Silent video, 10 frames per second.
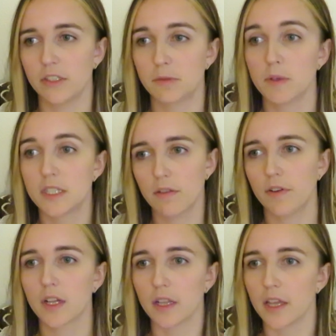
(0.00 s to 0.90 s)

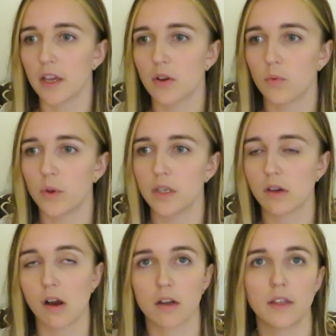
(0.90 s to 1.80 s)
specifically, we
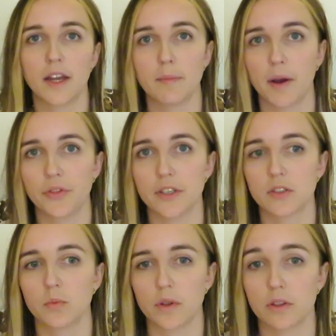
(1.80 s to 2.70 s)
talk a lot about
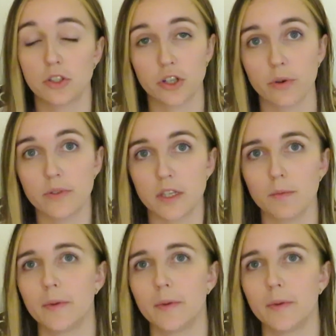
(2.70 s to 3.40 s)
this with Josie,